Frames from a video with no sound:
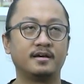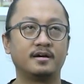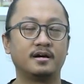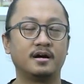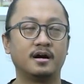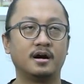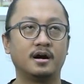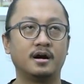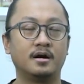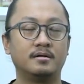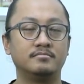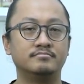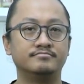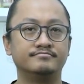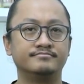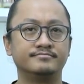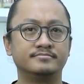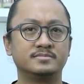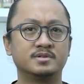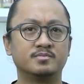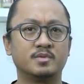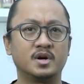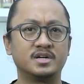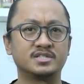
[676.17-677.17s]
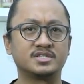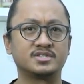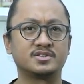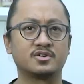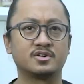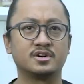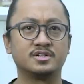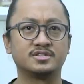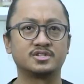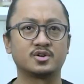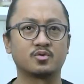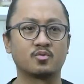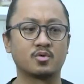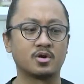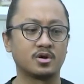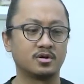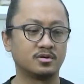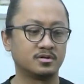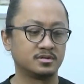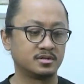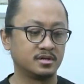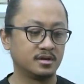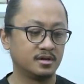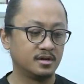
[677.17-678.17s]
um, the Monster Hunter
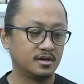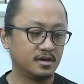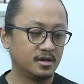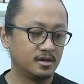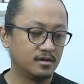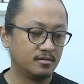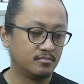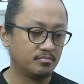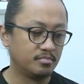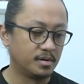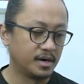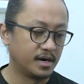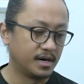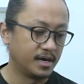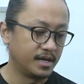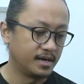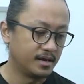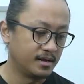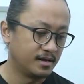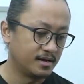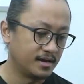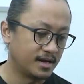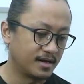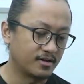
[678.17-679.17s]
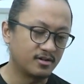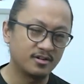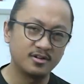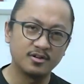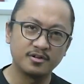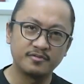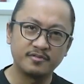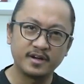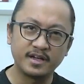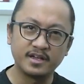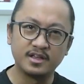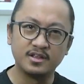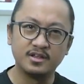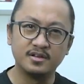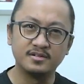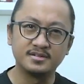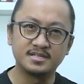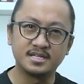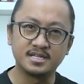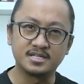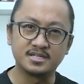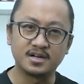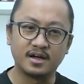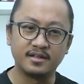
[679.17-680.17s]
world, but I don't know if I can use
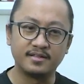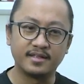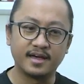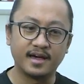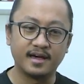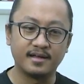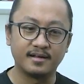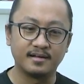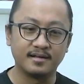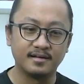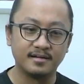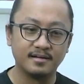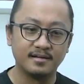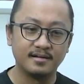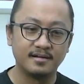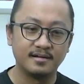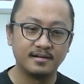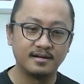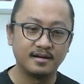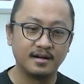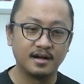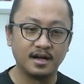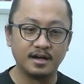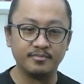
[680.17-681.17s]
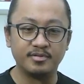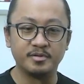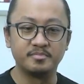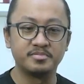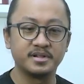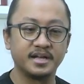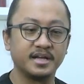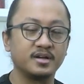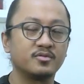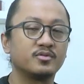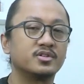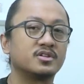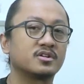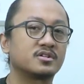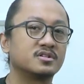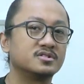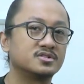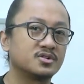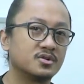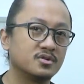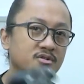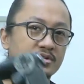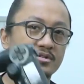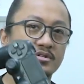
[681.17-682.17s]
this on that. Uh, I've been playing it with a
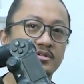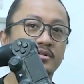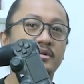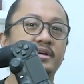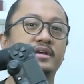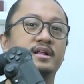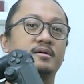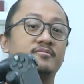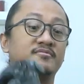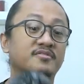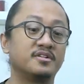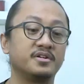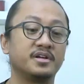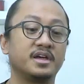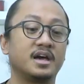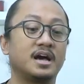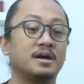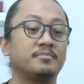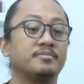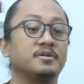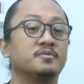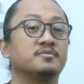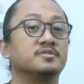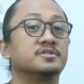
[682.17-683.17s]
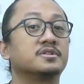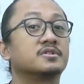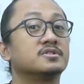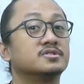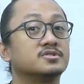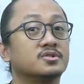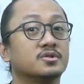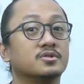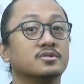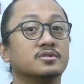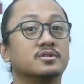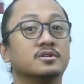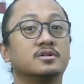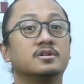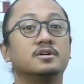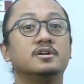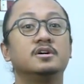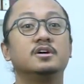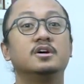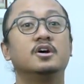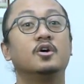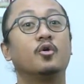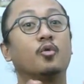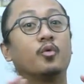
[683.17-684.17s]
controller, and I'm very happy with the controller
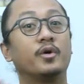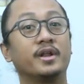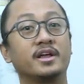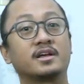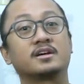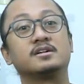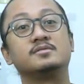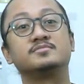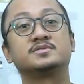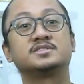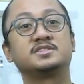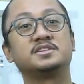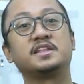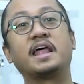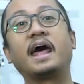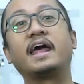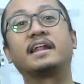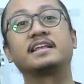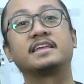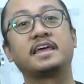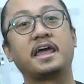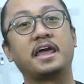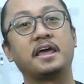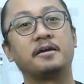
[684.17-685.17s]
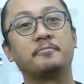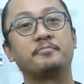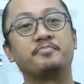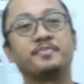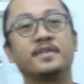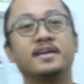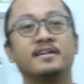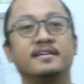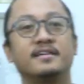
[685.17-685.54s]
when it comes to that game.